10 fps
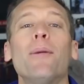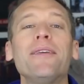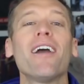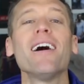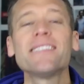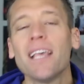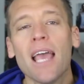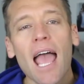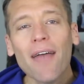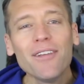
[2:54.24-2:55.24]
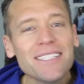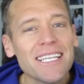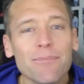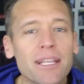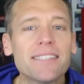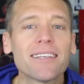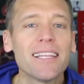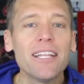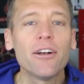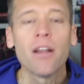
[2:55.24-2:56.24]
because every team needs a
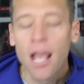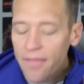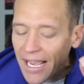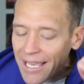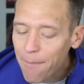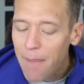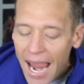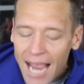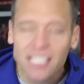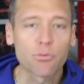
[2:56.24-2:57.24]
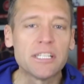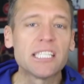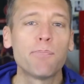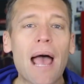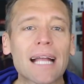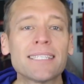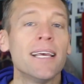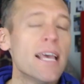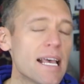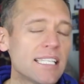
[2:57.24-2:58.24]
leader that commands
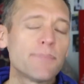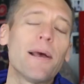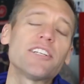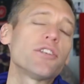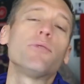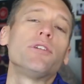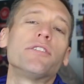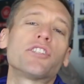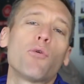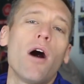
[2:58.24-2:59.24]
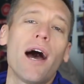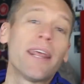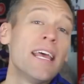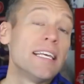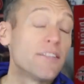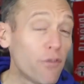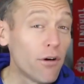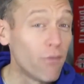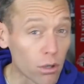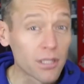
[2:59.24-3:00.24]
respect, especially when your squad is
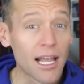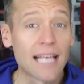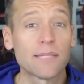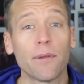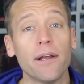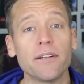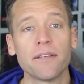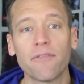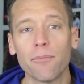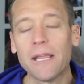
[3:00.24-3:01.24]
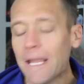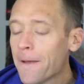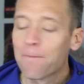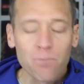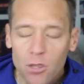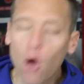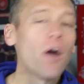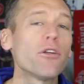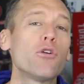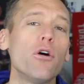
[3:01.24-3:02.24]
full of world-class players. And for me, no
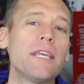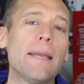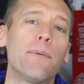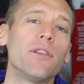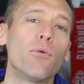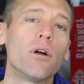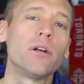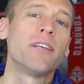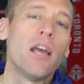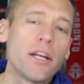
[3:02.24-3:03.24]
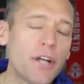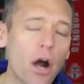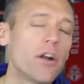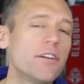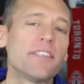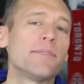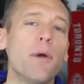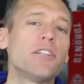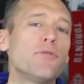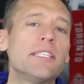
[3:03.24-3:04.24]
other goalkeeper in the world garners as much